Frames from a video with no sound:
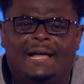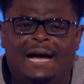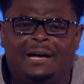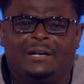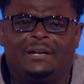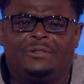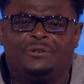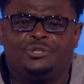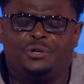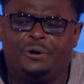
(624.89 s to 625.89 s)
How did other
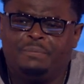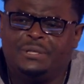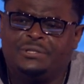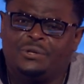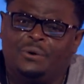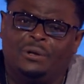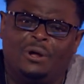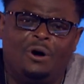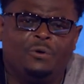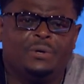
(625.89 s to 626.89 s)
Germans go
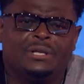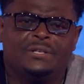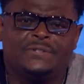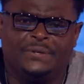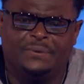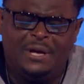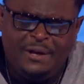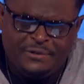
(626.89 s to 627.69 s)
along with this? So